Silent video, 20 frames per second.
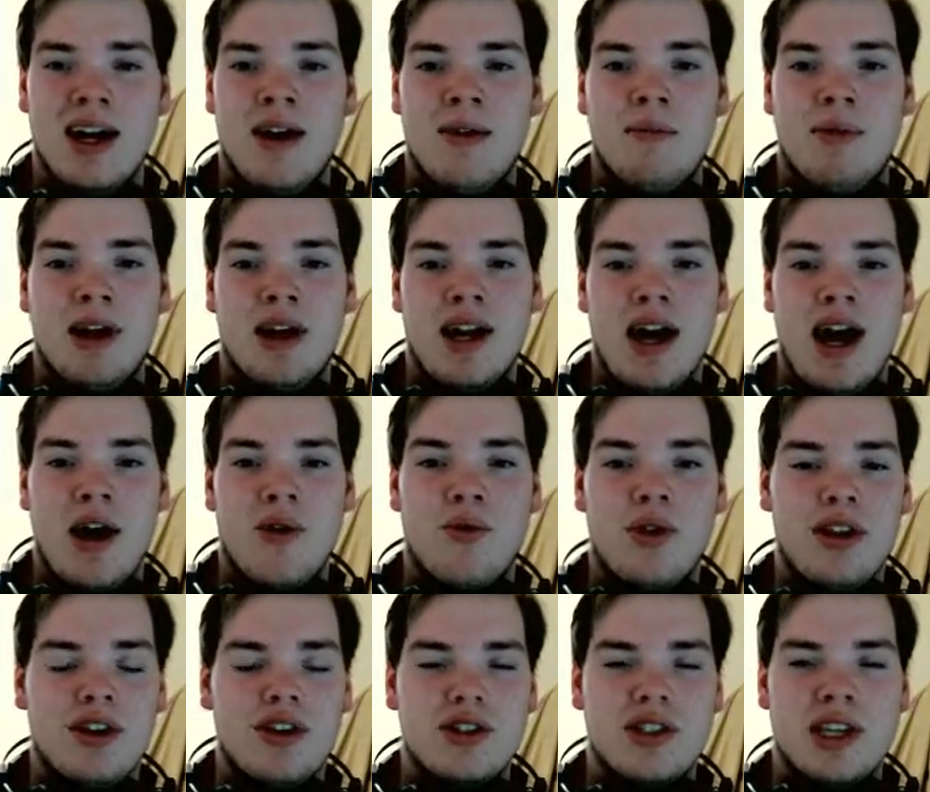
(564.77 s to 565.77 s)
But I
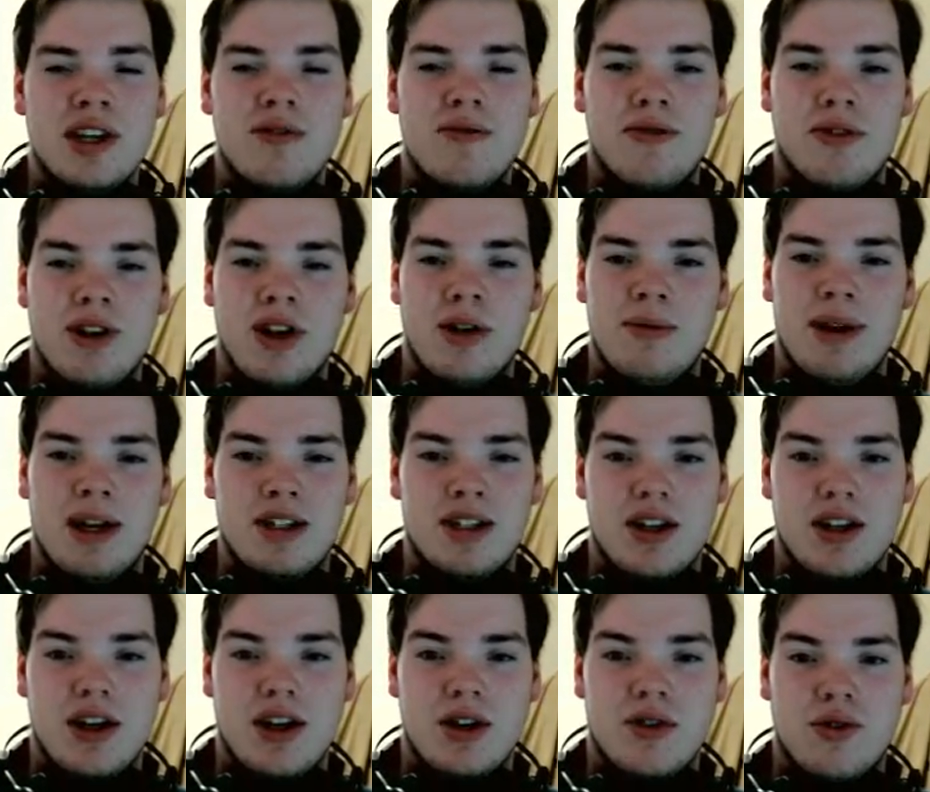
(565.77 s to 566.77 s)
really just think Infernape has
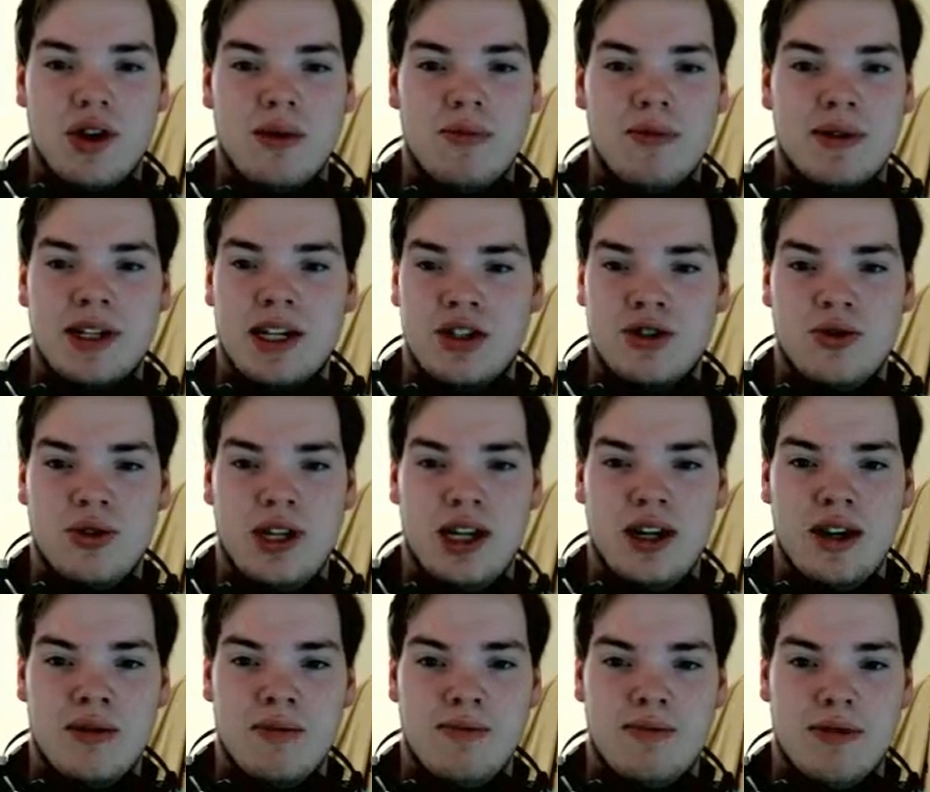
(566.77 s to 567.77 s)
great potential
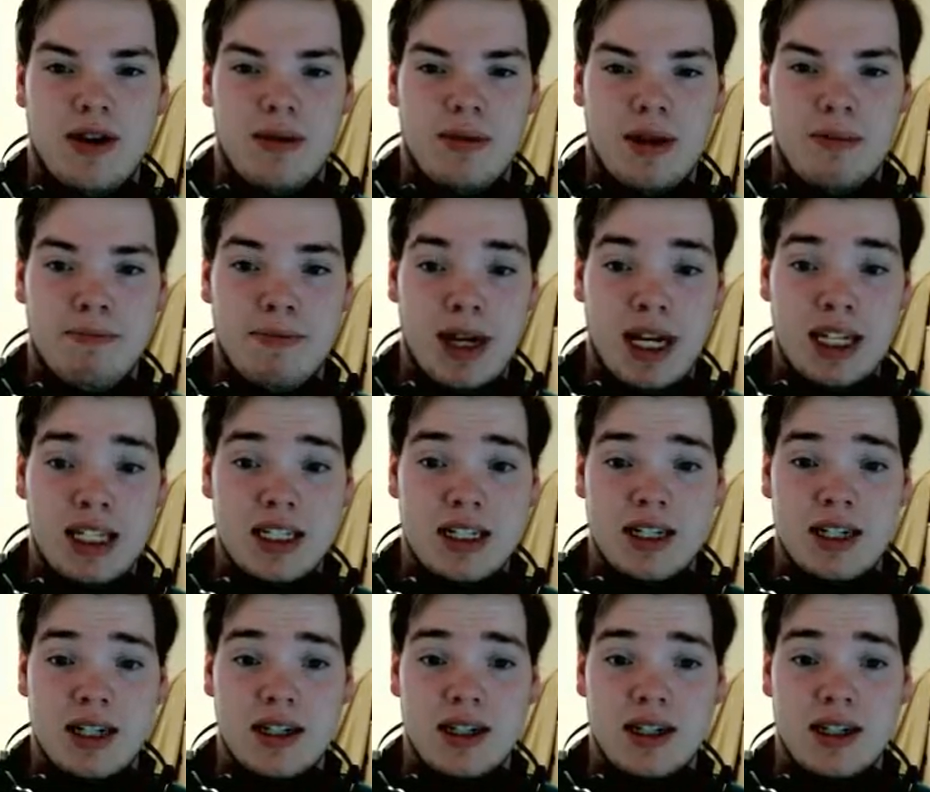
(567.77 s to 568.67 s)
here. Probably the best